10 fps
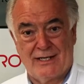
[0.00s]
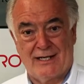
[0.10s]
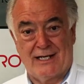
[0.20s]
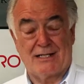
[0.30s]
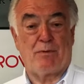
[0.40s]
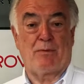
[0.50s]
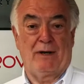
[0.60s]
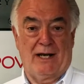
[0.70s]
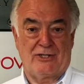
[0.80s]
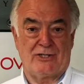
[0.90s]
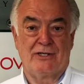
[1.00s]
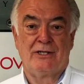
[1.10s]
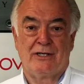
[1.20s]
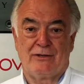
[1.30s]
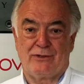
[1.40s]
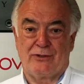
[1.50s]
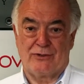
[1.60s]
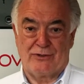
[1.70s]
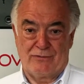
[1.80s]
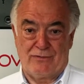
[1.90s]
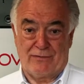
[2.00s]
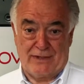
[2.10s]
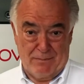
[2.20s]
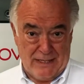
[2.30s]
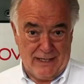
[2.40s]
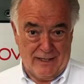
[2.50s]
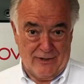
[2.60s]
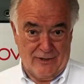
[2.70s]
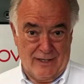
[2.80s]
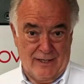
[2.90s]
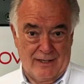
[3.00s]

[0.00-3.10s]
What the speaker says: in its population of 250 million only.